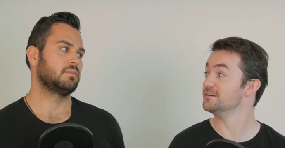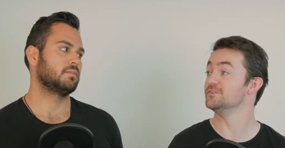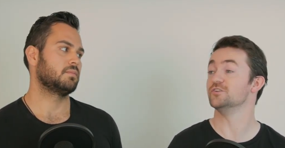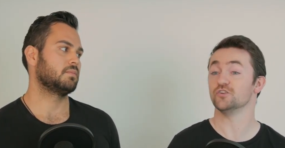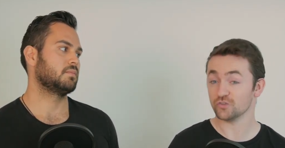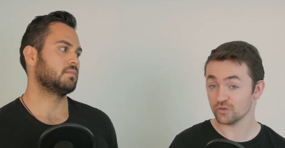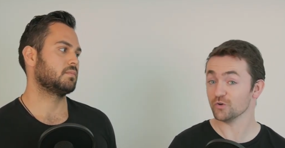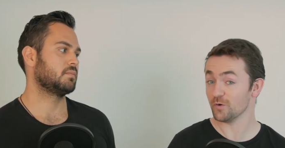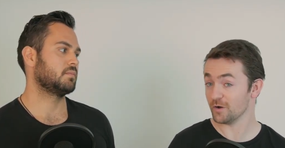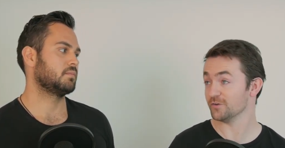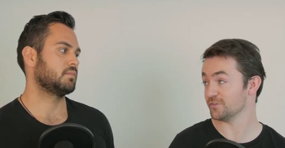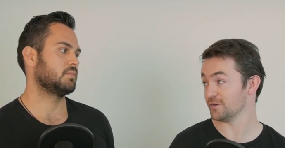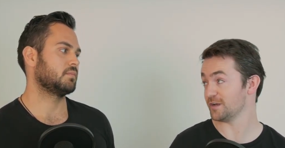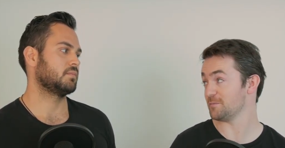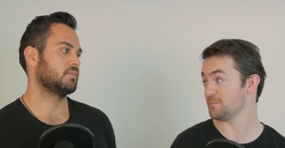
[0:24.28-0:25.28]
Speaker 1: to two
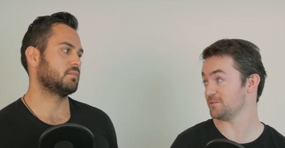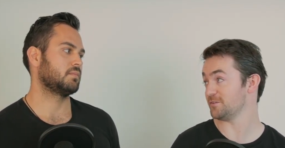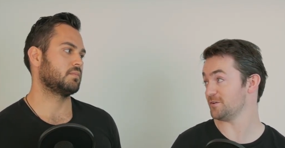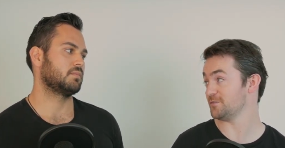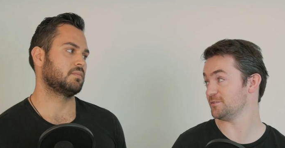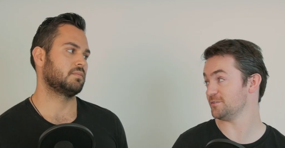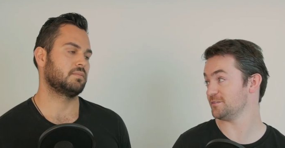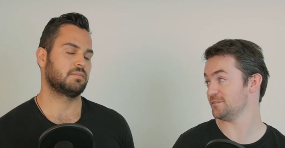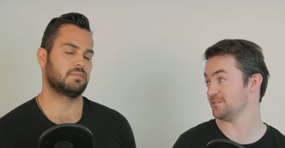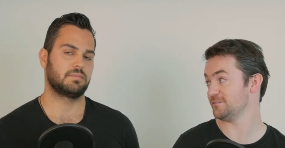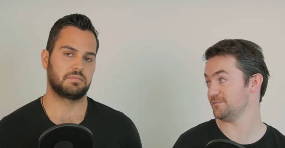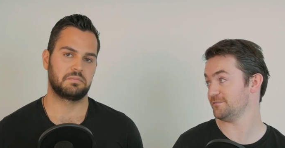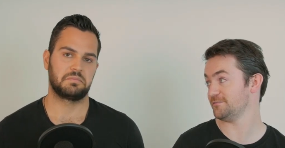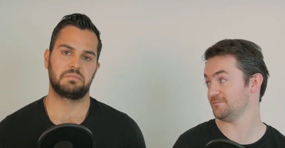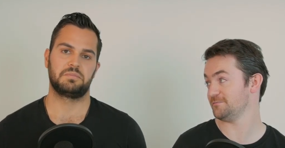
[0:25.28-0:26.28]
hundred episodes.
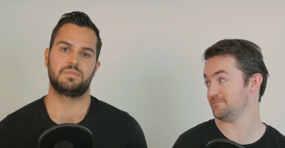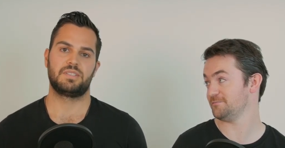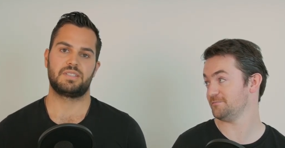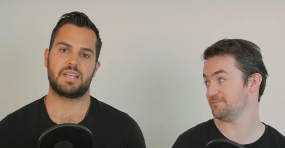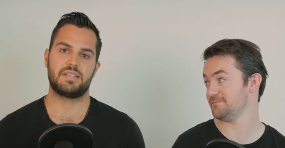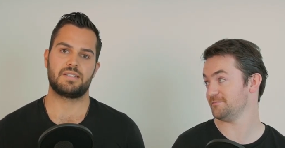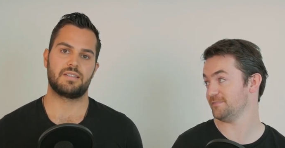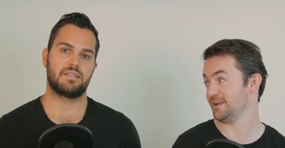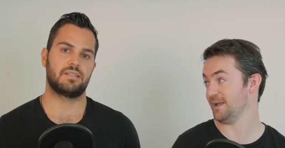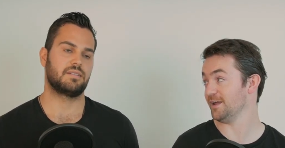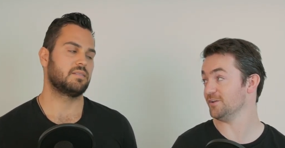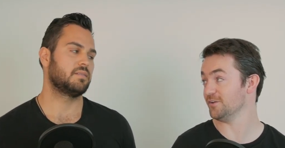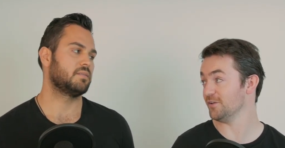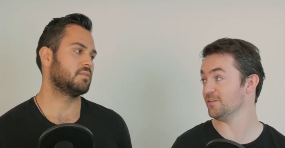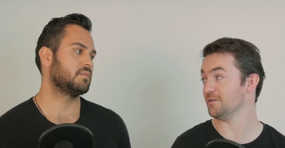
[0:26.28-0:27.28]
It's decent.
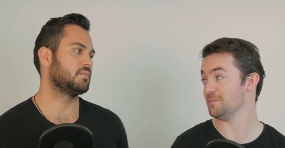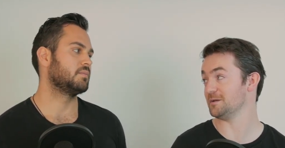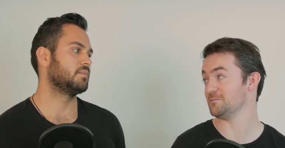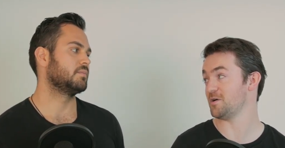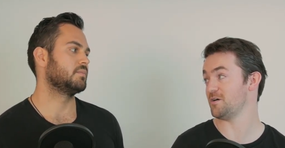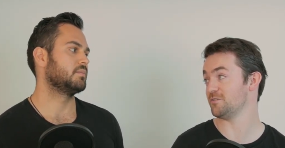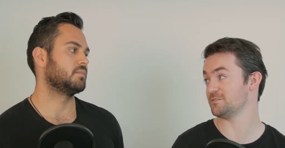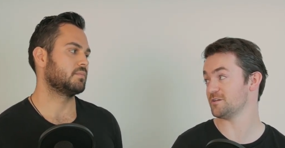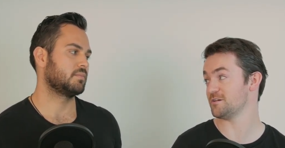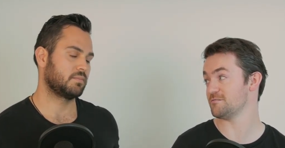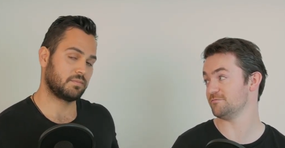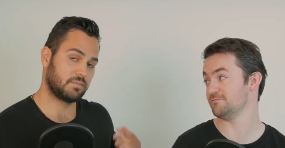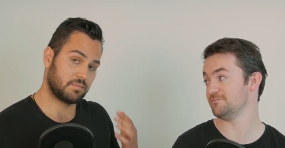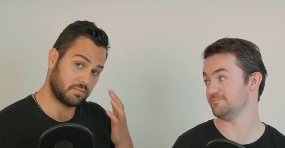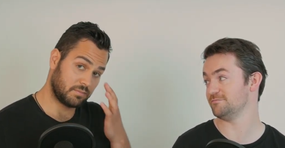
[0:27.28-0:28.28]
Another big milestone.
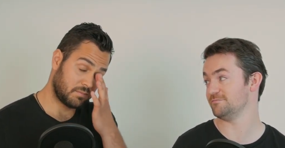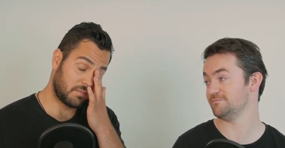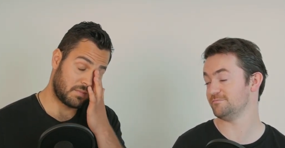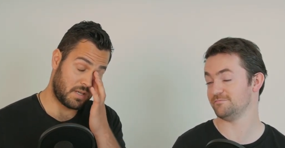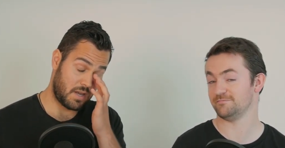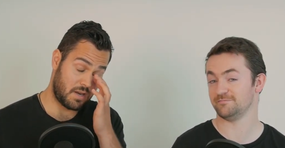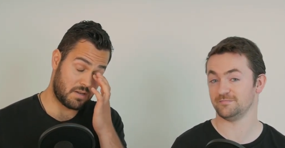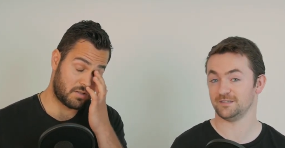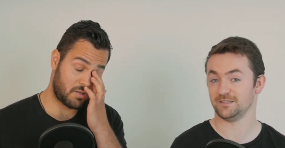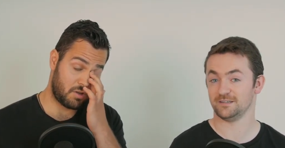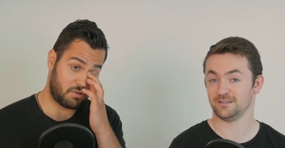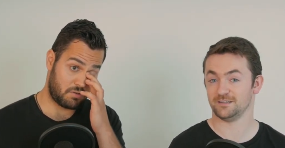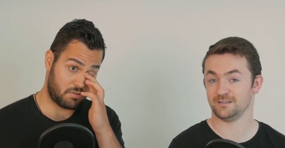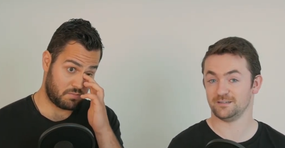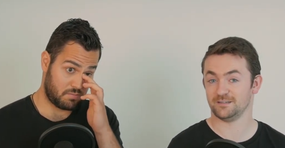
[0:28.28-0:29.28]
Yeah, no, it's good.